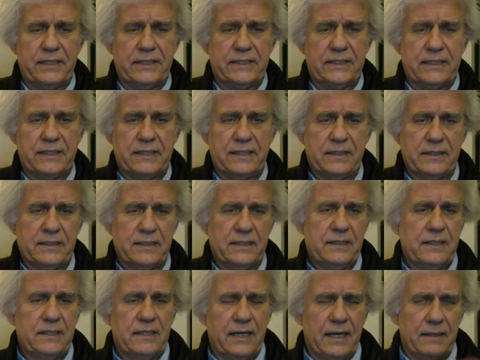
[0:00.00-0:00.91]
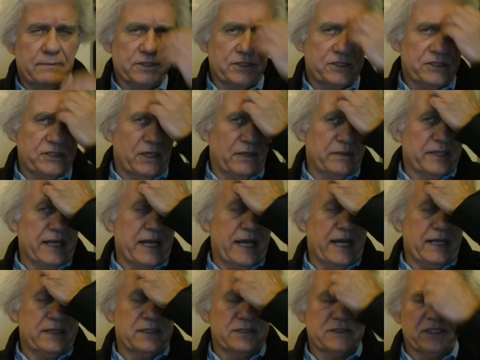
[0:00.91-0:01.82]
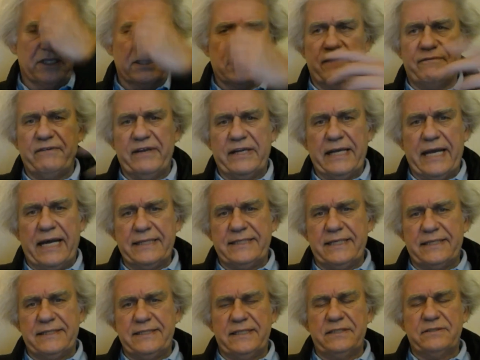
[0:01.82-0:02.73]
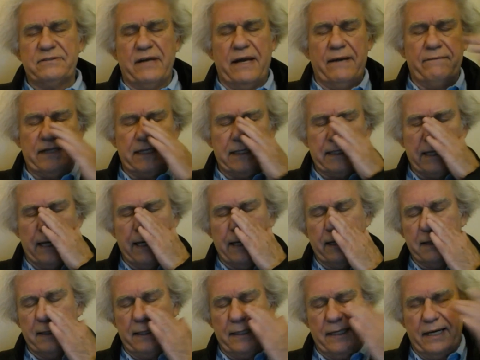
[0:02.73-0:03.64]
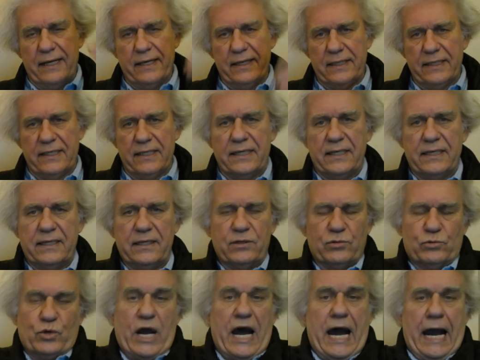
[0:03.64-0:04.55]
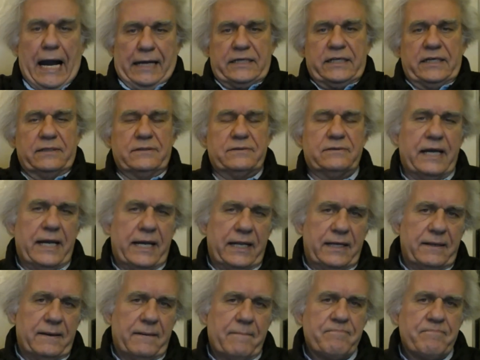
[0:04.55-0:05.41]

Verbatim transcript: Uh, I'm just showing that there's a living entity traveling on, on a rock, right?